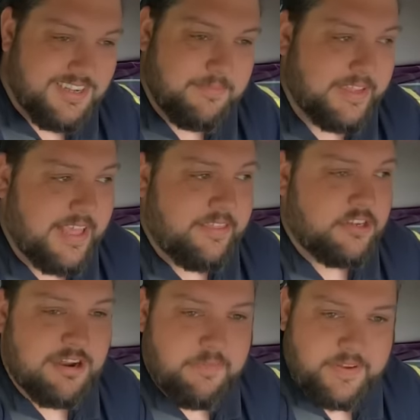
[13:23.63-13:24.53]
But yeah, the
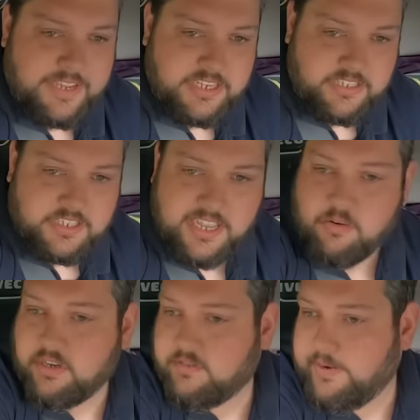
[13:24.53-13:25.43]
traffic, it's just
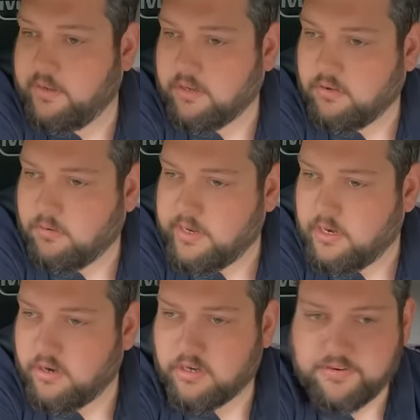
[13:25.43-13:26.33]
killed us. We got caught in a
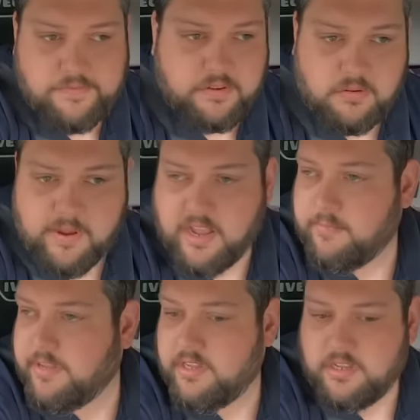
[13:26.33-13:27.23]
lot of traffic on the way up.
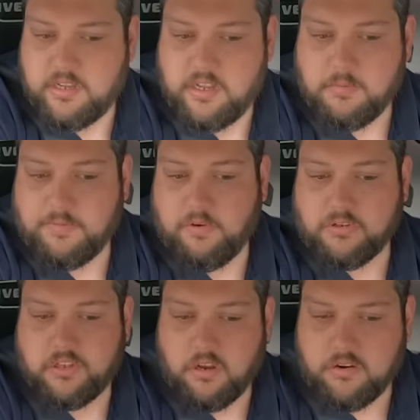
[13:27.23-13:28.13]
We've
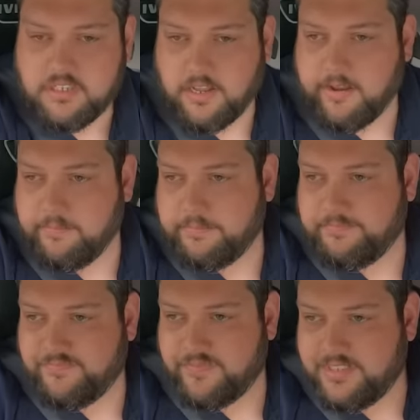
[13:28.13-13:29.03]
lost a lot of time.
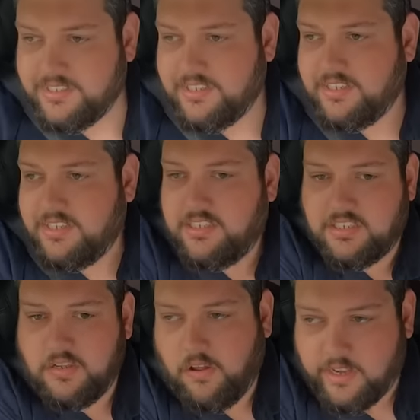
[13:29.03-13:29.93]
It's
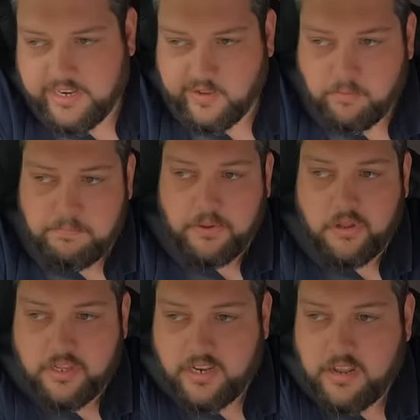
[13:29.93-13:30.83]
not ideal, but
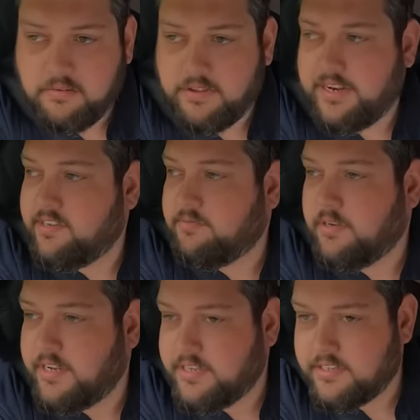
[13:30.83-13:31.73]
you know, it is what
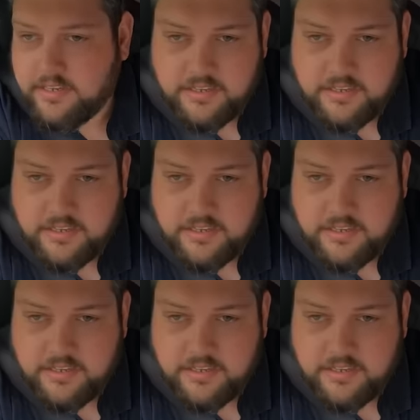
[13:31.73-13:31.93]
it is.